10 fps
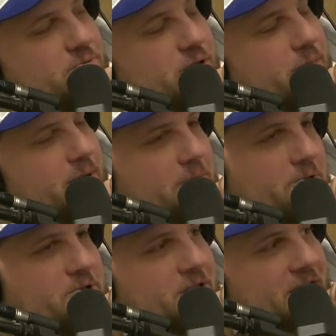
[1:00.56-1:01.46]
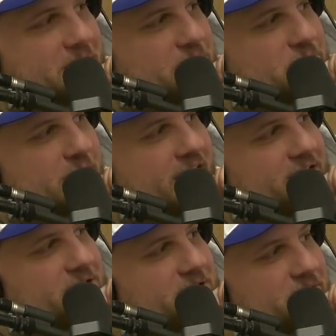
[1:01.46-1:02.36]
some people just think you do
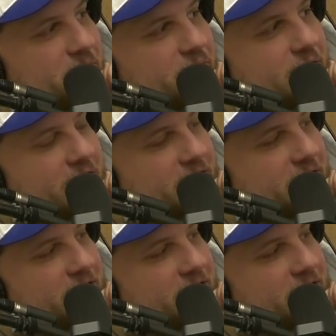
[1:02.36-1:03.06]
taxes. Have you ever gotten that? I